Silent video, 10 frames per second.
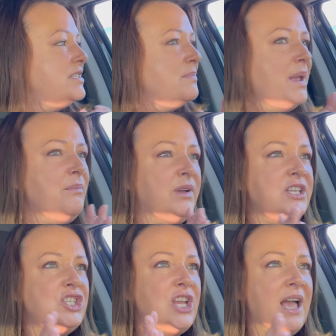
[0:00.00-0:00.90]
to paint my
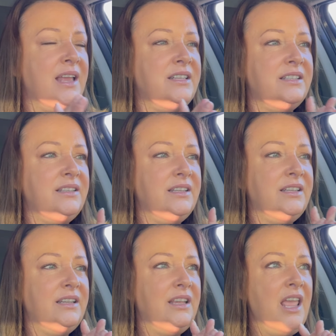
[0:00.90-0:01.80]
shed?
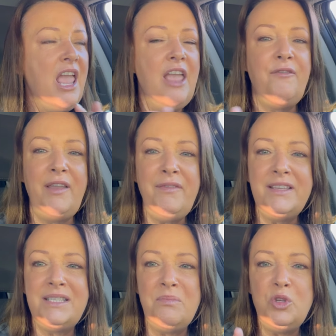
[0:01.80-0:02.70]
If I
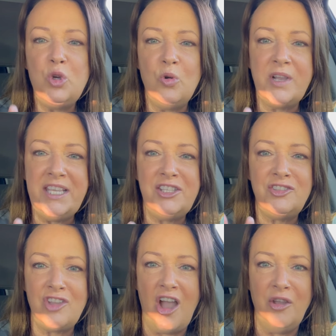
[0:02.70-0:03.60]
found some chalky
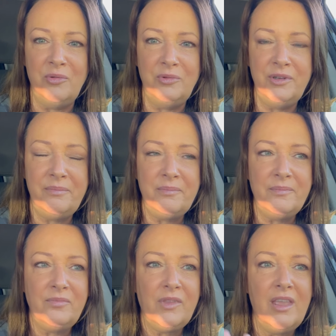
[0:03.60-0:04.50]
stone,
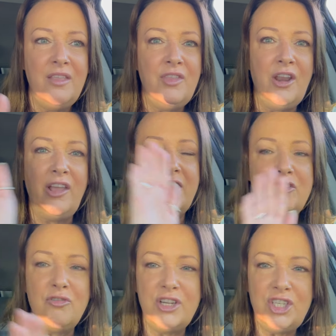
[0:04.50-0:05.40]
then I
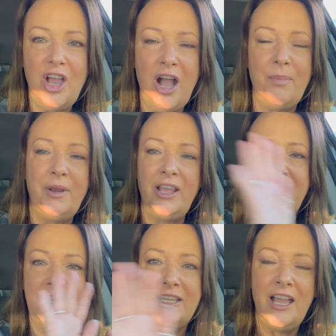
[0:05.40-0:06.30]
could crush it up and I
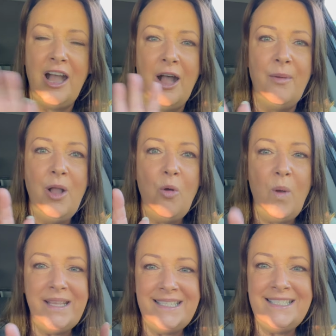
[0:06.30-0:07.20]
could
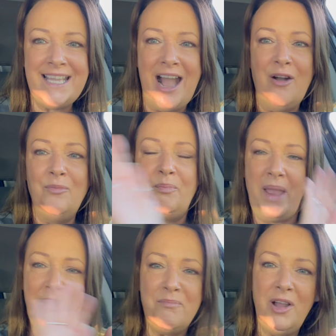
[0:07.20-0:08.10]
wet it down,
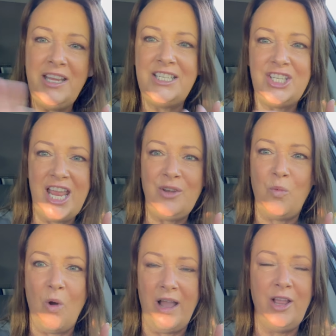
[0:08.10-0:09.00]
paint my shed
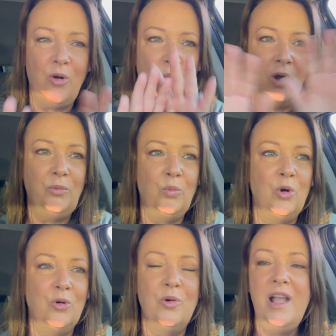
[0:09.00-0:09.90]
white on one
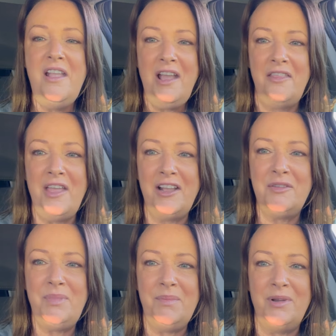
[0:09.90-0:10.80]
wall, and that
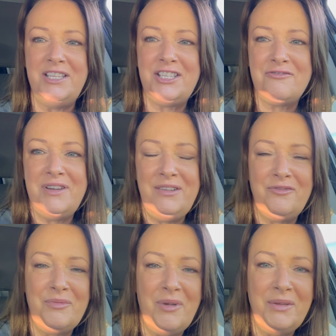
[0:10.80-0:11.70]
could be my screen
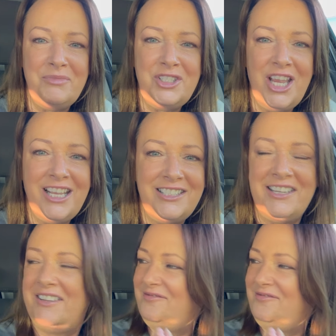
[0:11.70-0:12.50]
for my projector.